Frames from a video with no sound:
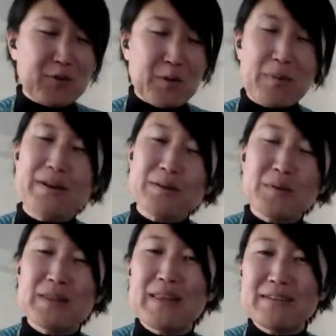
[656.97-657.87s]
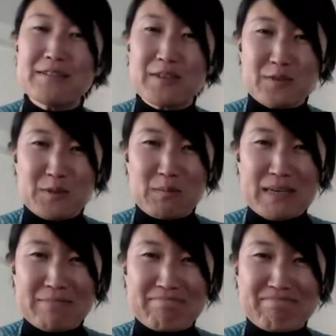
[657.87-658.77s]
no matter what life throws
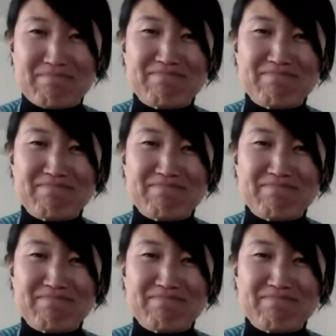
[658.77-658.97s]
me,